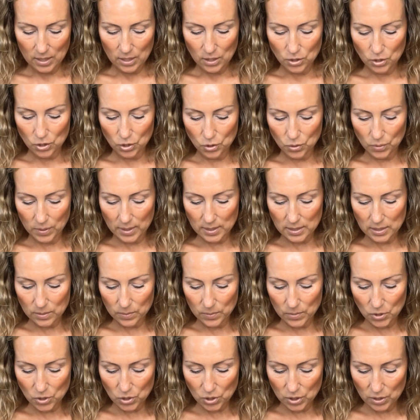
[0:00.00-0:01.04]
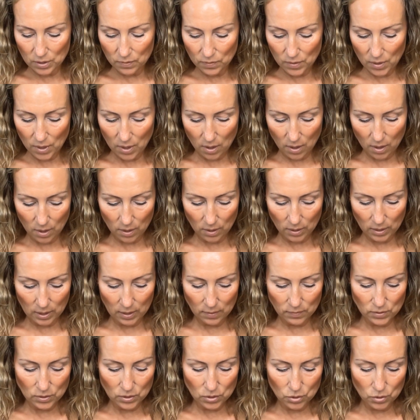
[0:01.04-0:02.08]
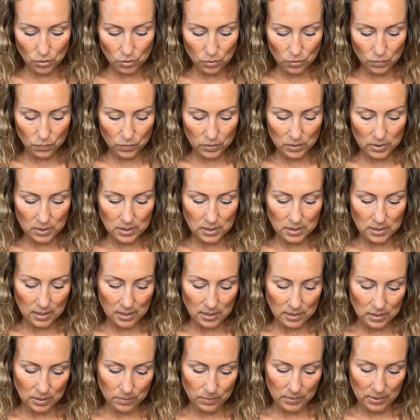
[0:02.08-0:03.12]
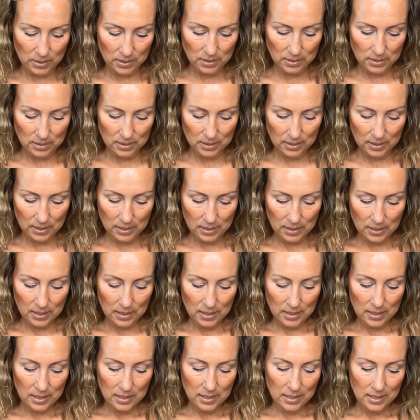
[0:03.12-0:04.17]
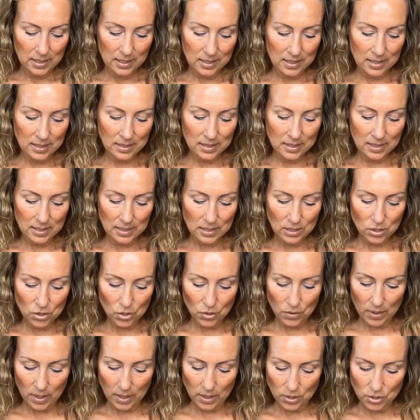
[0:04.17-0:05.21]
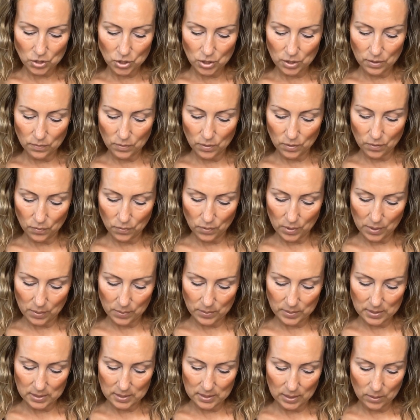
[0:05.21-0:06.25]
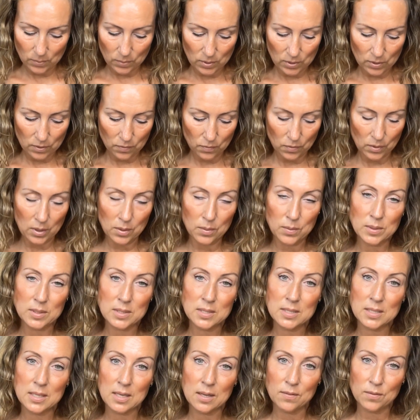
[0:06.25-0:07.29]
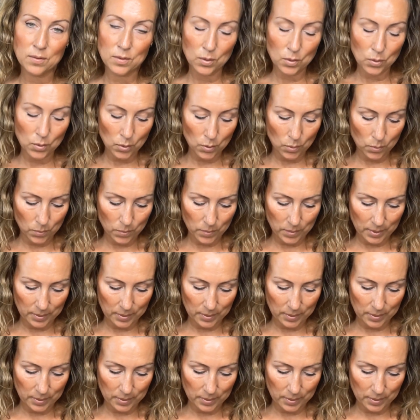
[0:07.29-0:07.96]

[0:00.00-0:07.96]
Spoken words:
The transmission of the heart gives a truthful assessment in the interaction of your frequency with the frequency of a group.